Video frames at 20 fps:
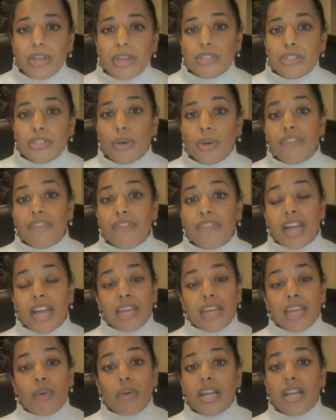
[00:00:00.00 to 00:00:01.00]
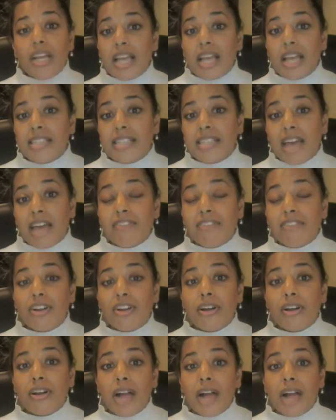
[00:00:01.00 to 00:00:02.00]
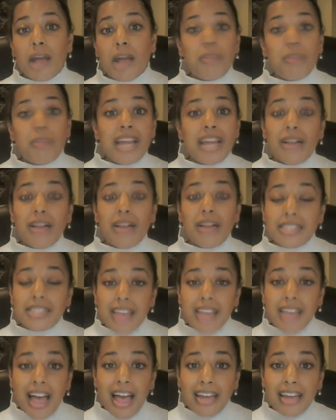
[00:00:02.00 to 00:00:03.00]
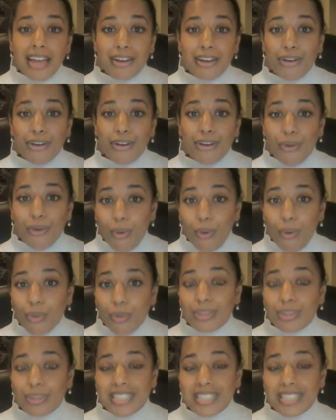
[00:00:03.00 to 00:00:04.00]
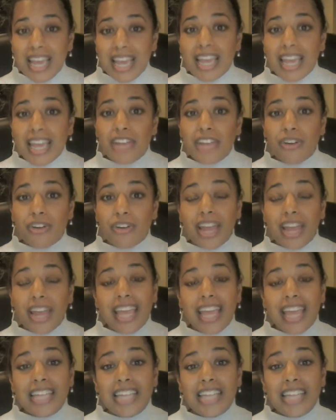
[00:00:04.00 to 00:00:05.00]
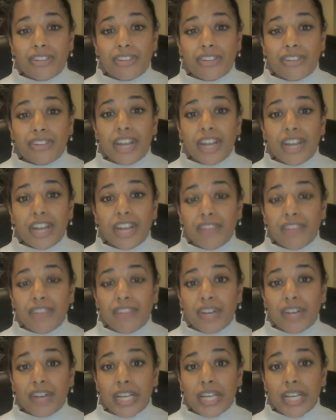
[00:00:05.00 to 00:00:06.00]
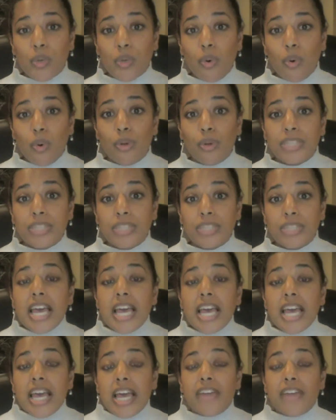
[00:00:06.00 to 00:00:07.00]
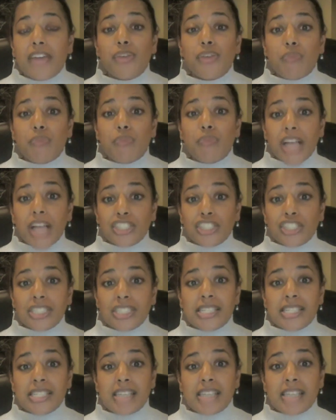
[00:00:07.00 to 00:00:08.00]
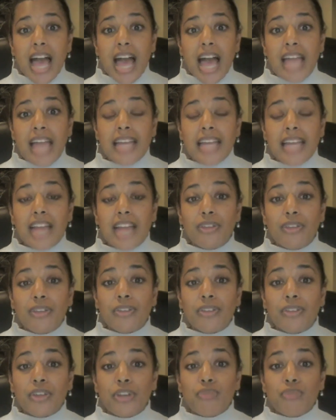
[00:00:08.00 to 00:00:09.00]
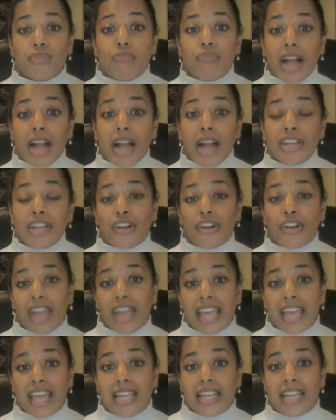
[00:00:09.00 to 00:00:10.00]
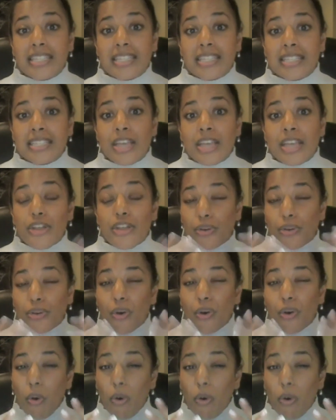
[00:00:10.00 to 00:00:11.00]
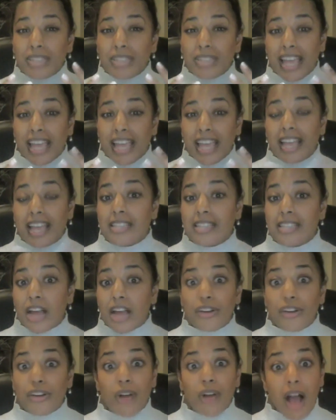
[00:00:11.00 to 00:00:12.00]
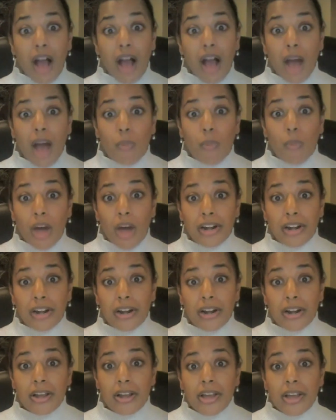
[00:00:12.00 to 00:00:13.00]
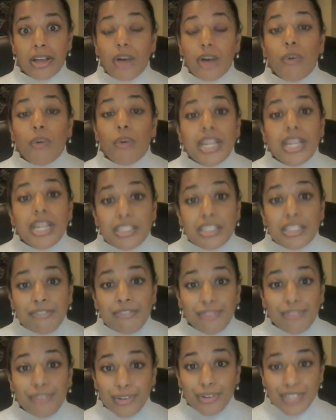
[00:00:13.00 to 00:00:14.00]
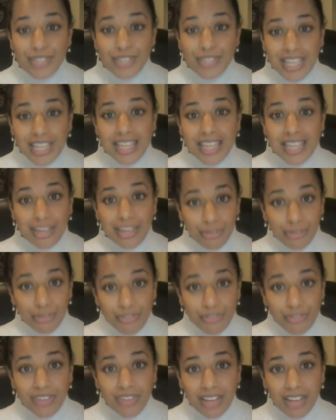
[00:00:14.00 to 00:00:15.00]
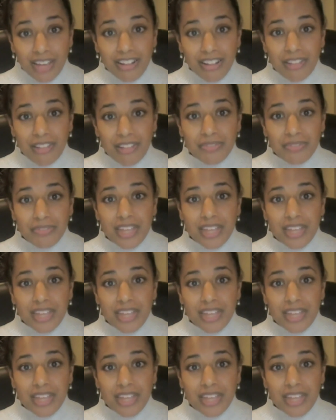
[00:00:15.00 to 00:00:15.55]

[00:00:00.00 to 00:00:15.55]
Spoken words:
So if anyone has ever been outside in a cold day and your hands are very, very cold, and you rush inside and you run your hands, your cold hands, under hot water, what is the first thing that you feel?